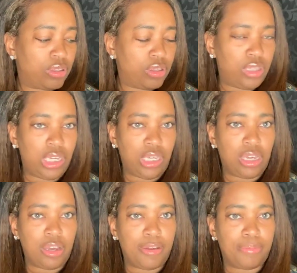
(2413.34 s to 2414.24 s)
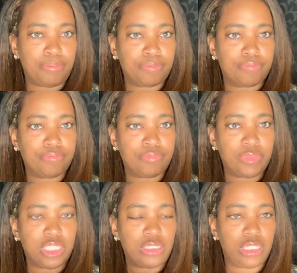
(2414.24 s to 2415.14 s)
the um,
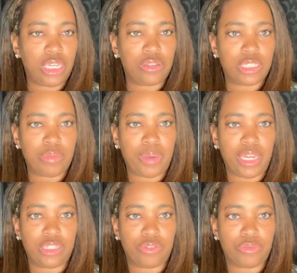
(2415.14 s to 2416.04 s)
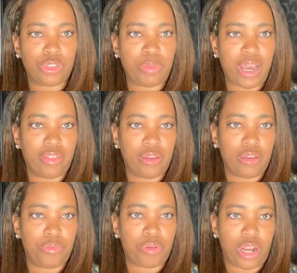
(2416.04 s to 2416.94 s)
TLC page to buy
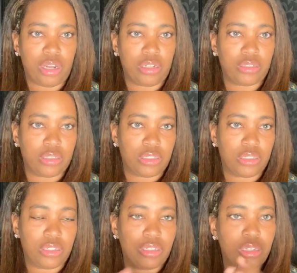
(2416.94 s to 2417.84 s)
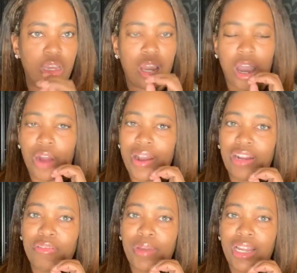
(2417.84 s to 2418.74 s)
the products. All right,
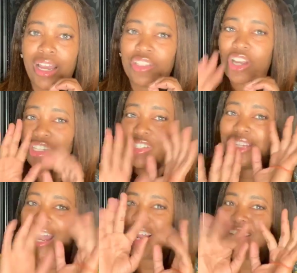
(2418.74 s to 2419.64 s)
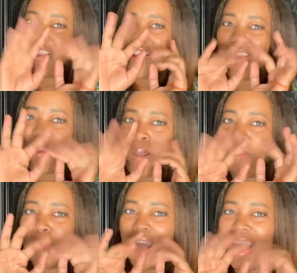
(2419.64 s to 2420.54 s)
everybody. I'll talk to you later.
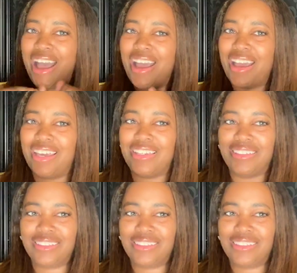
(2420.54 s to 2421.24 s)
Bye.